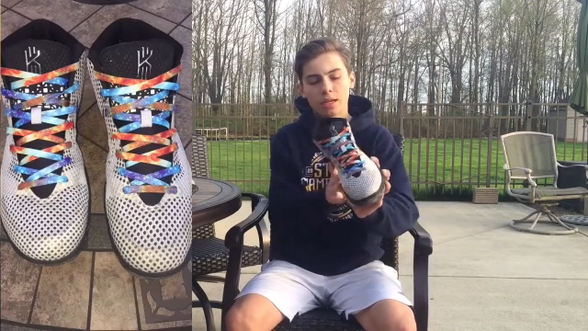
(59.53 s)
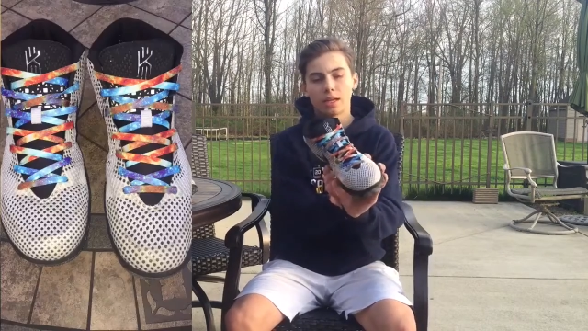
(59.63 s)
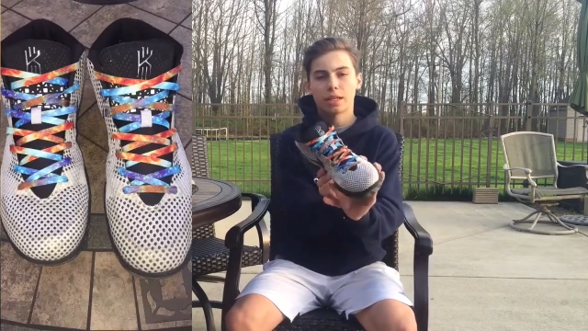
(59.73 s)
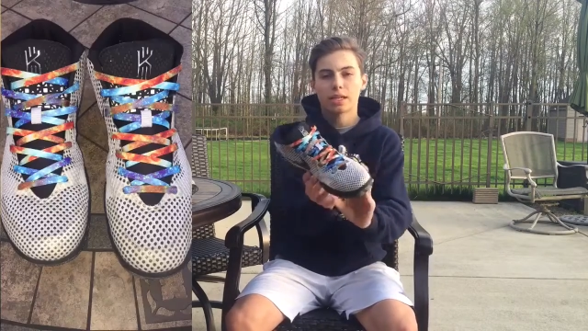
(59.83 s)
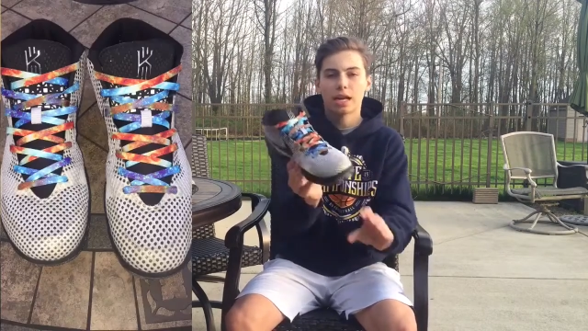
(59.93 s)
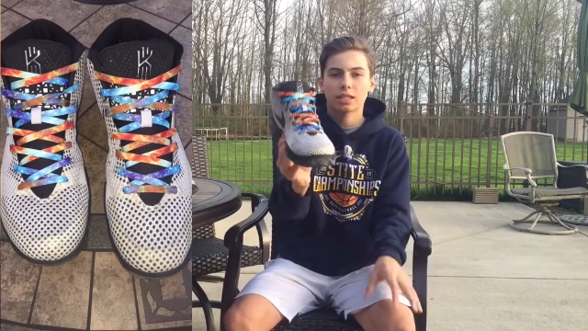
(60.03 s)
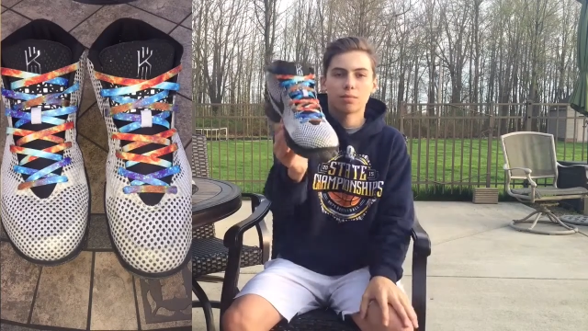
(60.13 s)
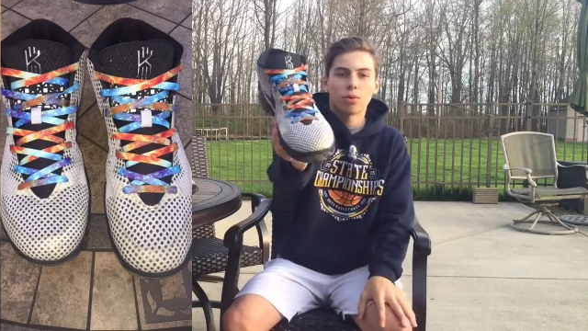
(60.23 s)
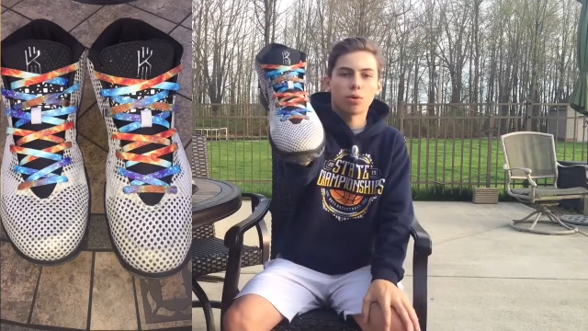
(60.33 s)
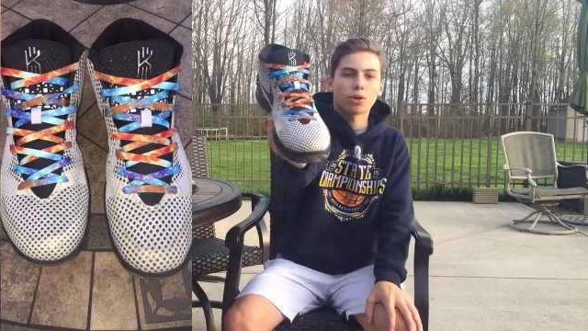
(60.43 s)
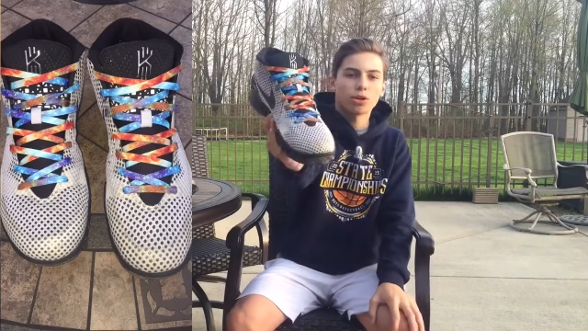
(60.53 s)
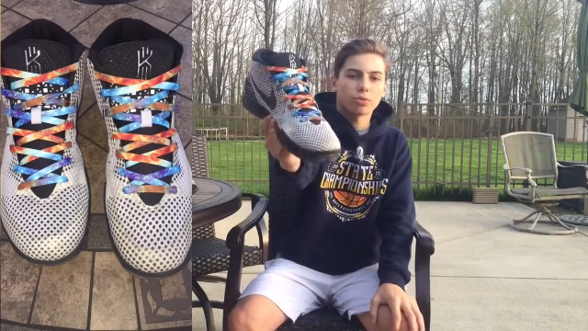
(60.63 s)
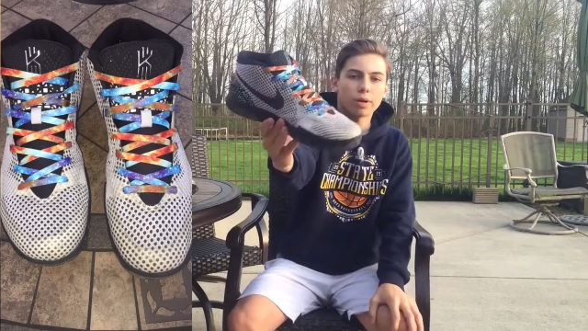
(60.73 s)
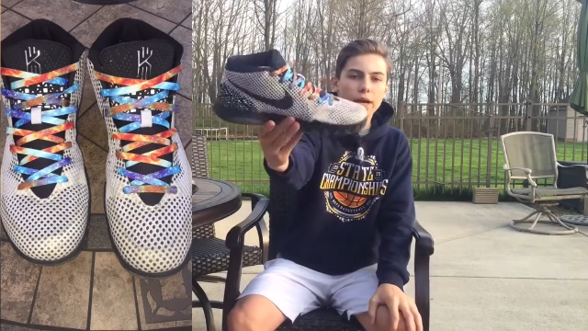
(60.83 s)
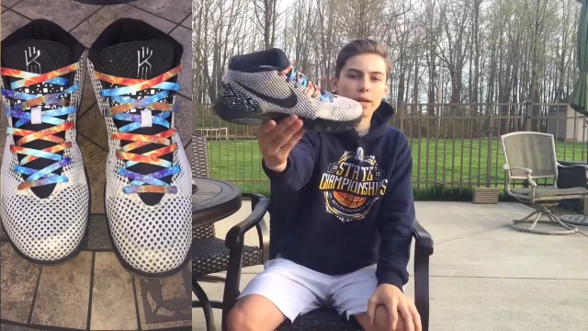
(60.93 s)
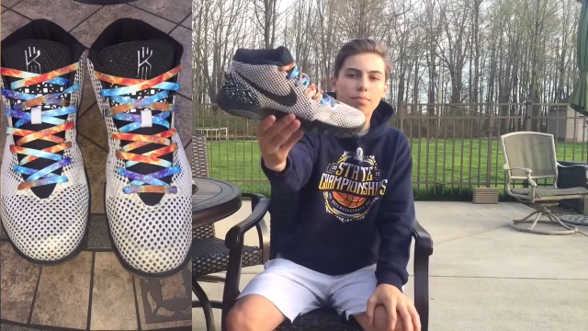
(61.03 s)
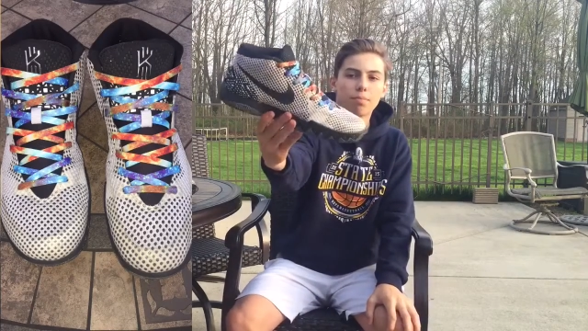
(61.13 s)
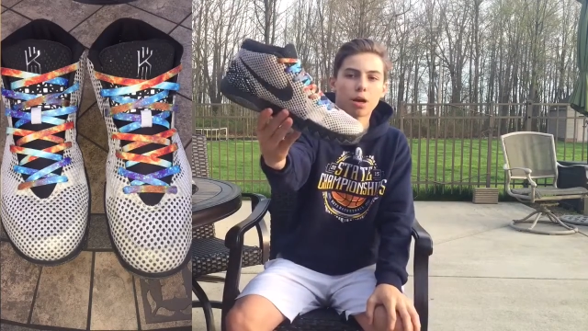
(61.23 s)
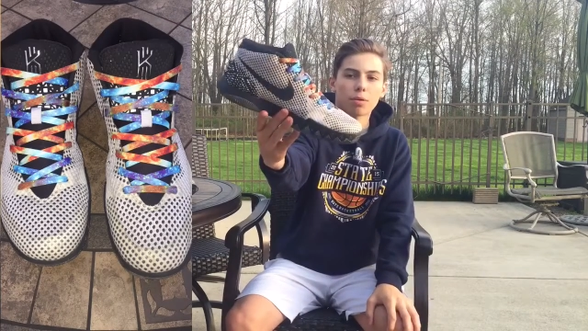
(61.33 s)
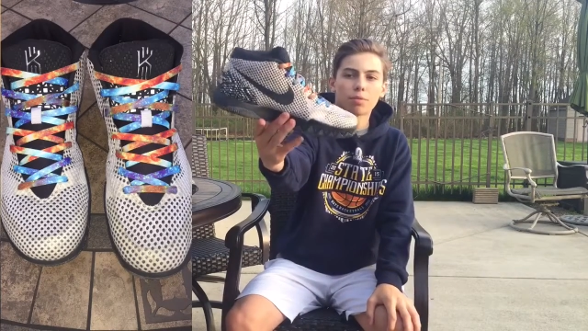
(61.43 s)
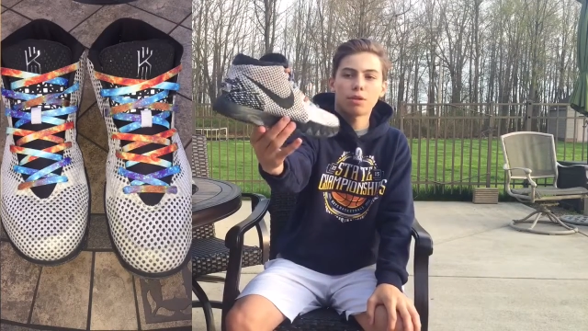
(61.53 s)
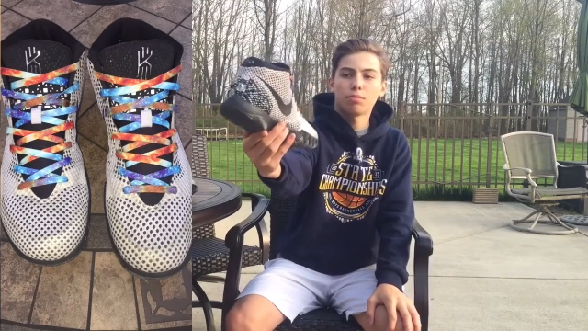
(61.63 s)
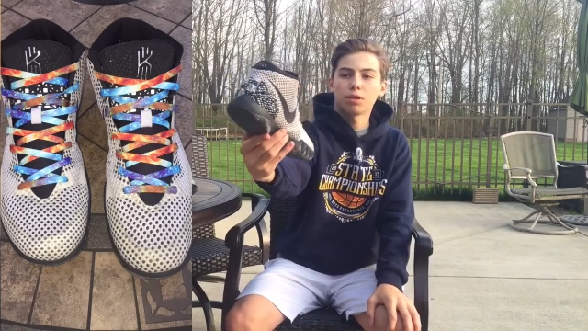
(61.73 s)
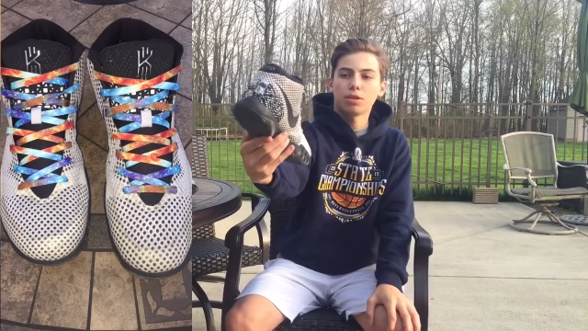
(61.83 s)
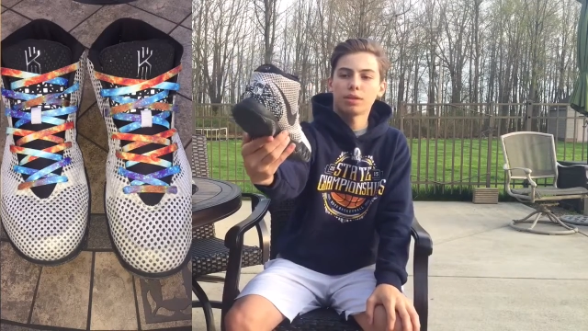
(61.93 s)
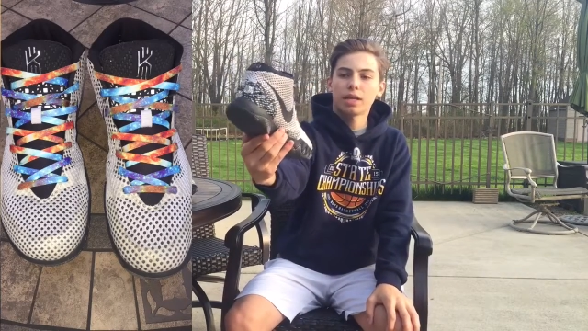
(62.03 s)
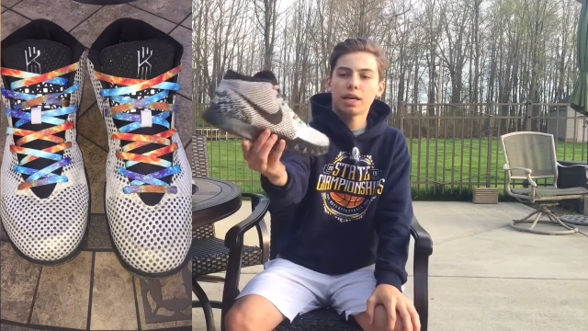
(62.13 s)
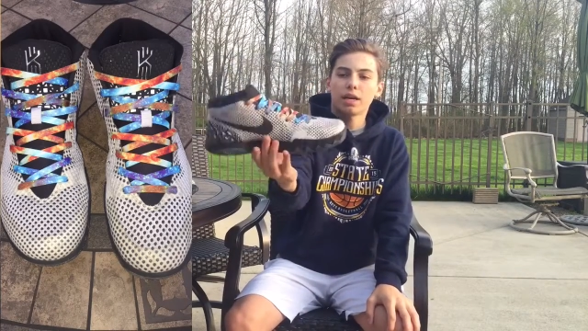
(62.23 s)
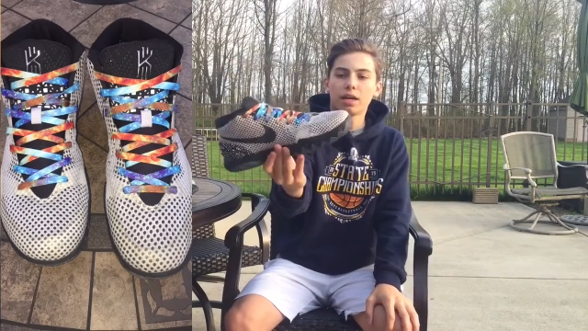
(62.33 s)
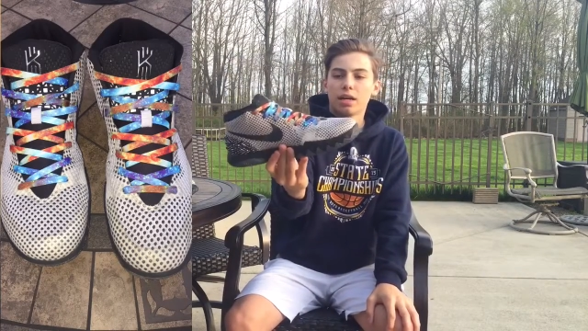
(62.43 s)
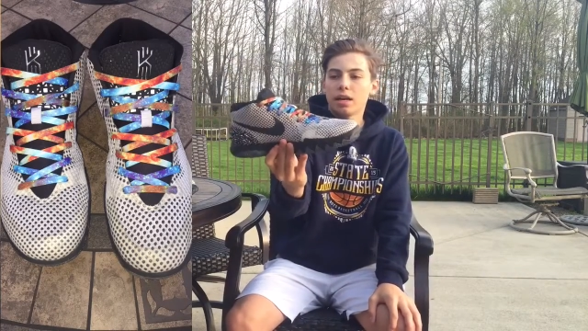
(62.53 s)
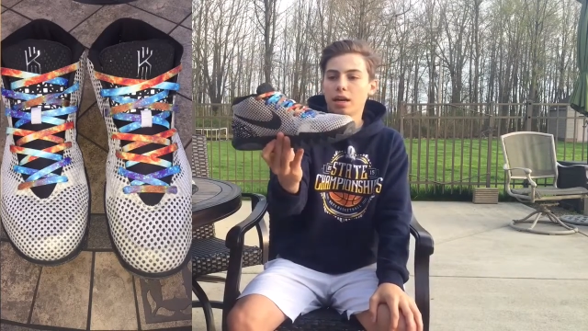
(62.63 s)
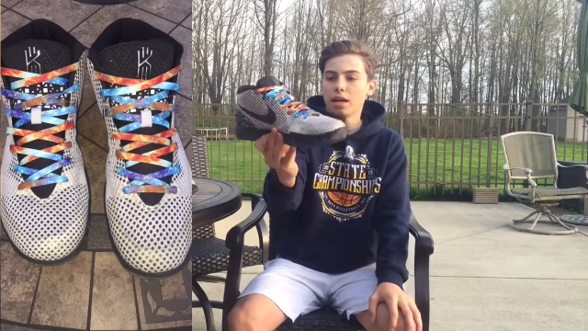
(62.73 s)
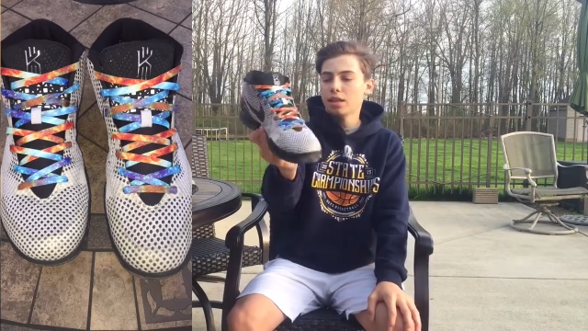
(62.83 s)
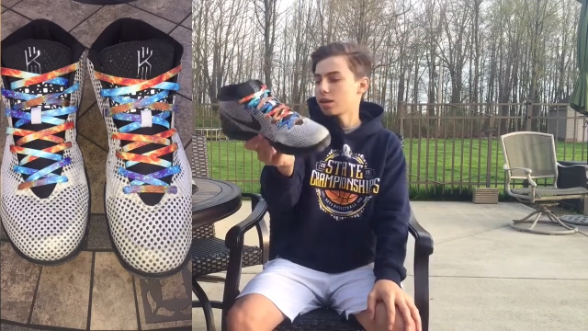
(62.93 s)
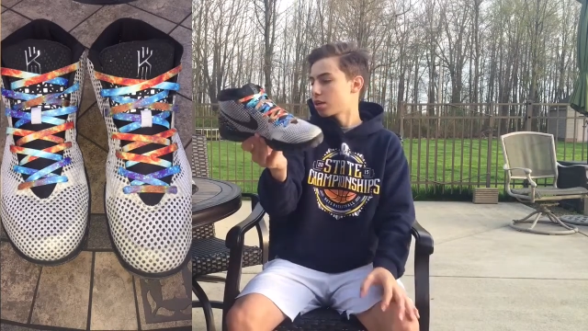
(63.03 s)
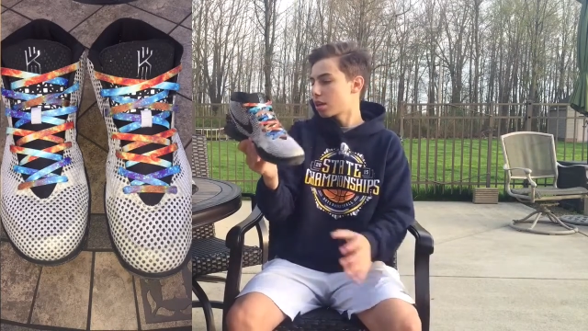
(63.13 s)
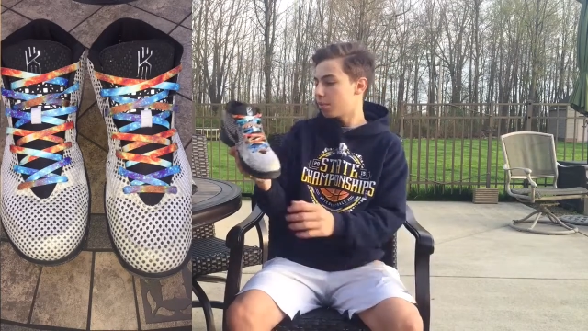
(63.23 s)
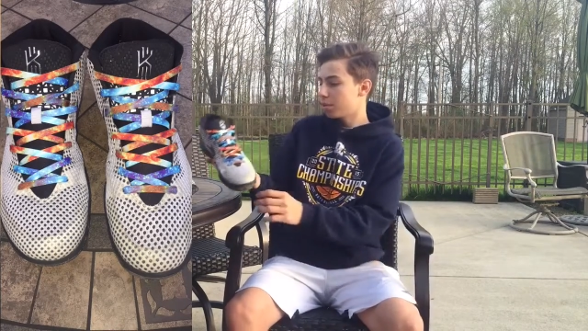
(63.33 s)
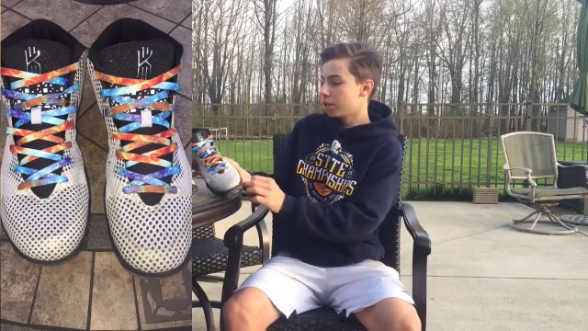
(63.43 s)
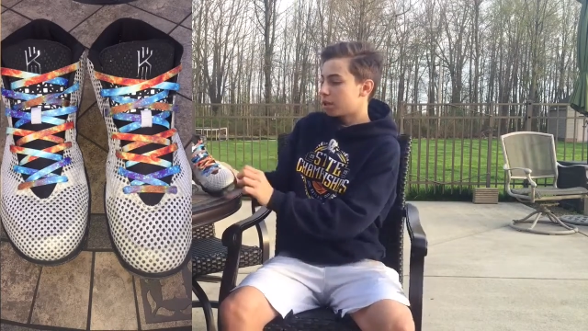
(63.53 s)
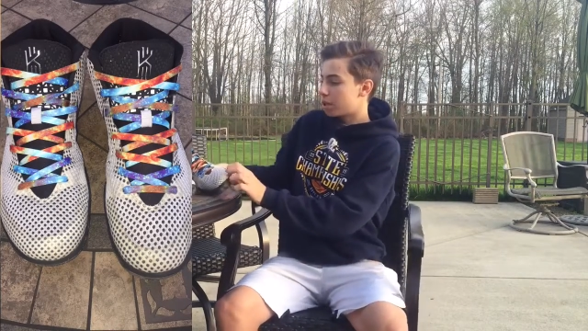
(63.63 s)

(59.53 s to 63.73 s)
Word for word: It has some orange, red, purple, and blue in there, and they're completely